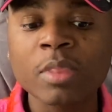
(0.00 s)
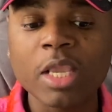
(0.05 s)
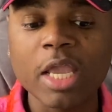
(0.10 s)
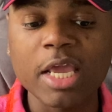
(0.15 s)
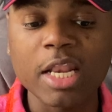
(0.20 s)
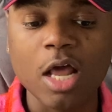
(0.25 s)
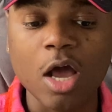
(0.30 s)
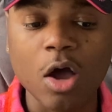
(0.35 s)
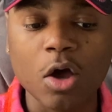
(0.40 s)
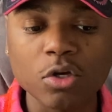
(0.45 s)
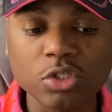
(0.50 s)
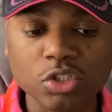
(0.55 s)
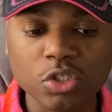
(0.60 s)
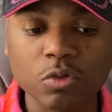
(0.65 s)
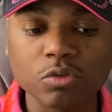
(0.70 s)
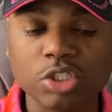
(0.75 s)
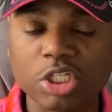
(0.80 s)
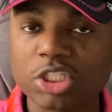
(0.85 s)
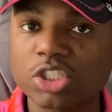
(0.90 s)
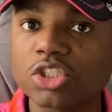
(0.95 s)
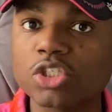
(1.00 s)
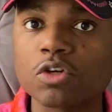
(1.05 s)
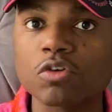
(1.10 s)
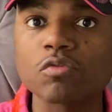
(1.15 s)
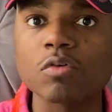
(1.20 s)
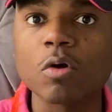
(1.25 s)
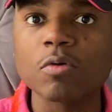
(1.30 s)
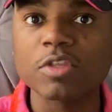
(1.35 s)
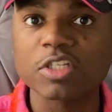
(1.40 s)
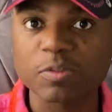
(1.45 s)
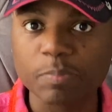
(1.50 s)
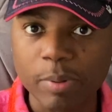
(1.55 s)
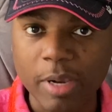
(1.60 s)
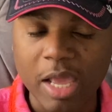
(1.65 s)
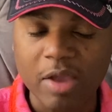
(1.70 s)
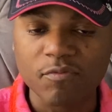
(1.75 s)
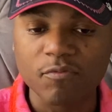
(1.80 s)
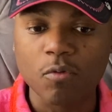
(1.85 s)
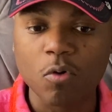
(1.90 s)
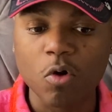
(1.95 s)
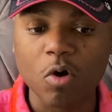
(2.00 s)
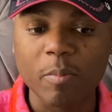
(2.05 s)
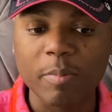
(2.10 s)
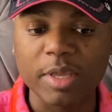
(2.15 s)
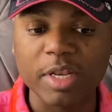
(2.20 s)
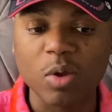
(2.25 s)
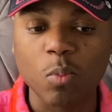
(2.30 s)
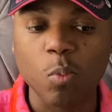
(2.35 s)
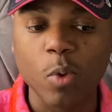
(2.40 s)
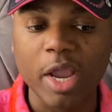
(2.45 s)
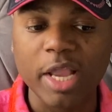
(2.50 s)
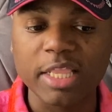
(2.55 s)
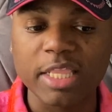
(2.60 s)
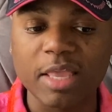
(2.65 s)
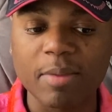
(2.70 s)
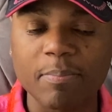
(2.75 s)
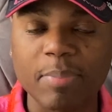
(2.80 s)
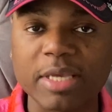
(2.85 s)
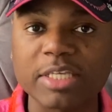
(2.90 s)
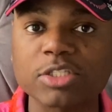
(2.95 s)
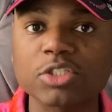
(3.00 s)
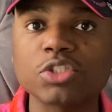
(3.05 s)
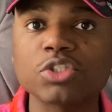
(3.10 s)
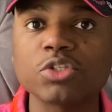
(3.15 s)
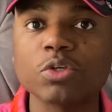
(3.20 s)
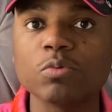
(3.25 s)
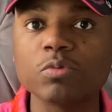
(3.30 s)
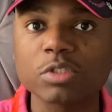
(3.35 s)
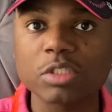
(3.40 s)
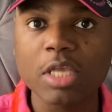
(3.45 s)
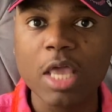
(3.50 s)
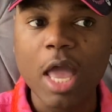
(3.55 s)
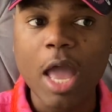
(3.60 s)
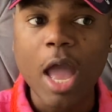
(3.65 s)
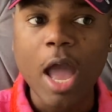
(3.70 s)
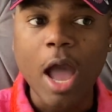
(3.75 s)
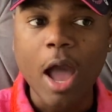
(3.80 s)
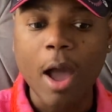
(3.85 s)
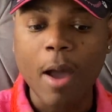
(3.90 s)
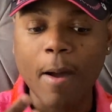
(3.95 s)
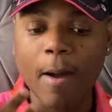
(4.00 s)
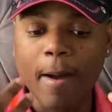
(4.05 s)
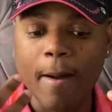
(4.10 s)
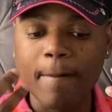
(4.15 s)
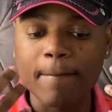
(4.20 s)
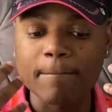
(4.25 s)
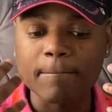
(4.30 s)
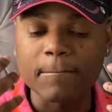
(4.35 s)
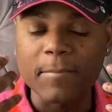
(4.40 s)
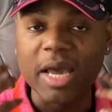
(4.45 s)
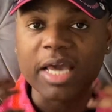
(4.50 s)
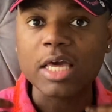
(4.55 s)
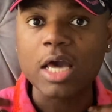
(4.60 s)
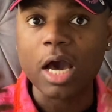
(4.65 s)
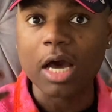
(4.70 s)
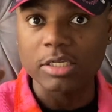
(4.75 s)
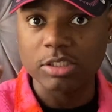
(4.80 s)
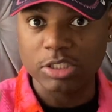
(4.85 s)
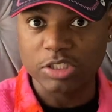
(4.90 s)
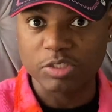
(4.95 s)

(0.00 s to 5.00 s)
and also just to grow this platform in a way that best suits my conscious